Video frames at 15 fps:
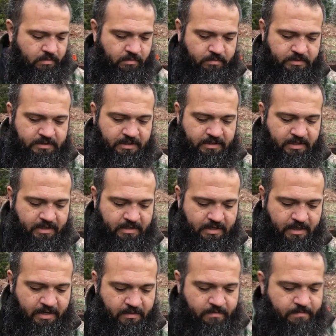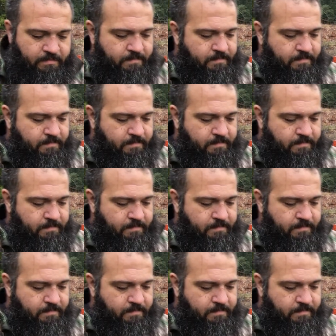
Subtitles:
I'll set that down.